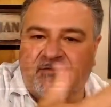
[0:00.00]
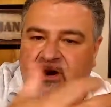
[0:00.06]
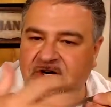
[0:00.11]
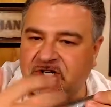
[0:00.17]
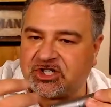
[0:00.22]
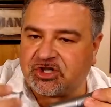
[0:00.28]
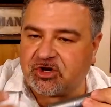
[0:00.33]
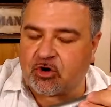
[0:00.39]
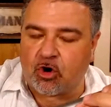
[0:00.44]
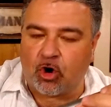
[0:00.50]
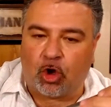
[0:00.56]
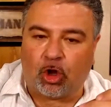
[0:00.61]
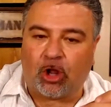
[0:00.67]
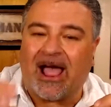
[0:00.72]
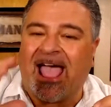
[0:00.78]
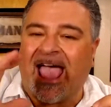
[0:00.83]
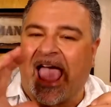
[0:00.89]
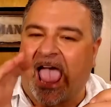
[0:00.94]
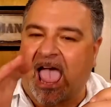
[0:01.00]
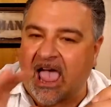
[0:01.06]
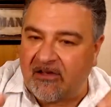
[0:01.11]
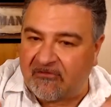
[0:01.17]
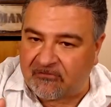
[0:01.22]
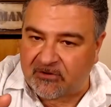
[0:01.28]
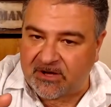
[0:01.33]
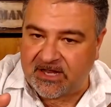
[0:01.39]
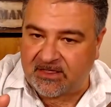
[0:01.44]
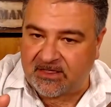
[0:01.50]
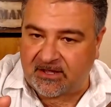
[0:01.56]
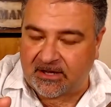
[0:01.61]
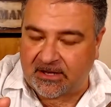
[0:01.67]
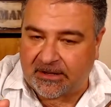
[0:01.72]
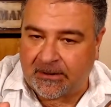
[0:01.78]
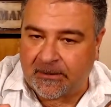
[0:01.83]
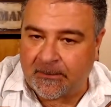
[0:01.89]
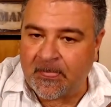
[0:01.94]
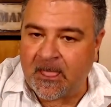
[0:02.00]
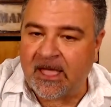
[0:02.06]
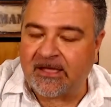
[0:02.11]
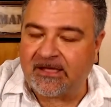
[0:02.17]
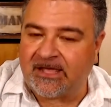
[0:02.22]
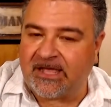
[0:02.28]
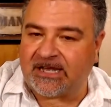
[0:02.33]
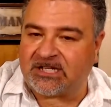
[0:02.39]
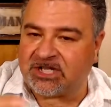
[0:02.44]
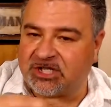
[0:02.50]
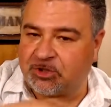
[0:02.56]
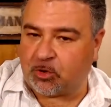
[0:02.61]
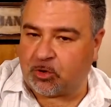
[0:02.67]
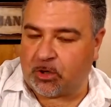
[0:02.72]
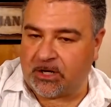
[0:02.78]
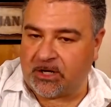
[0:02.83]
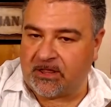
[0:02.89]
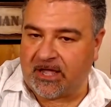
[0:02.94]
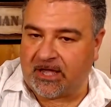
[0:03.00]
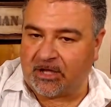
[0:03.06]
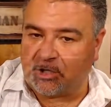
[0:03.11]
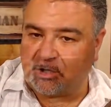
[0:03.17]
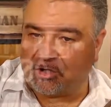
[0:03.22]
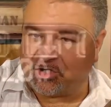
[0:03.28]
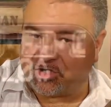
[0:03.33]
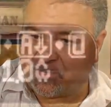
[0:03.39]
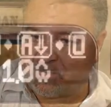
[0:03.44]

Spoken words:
our scroll, everything gets stored in that user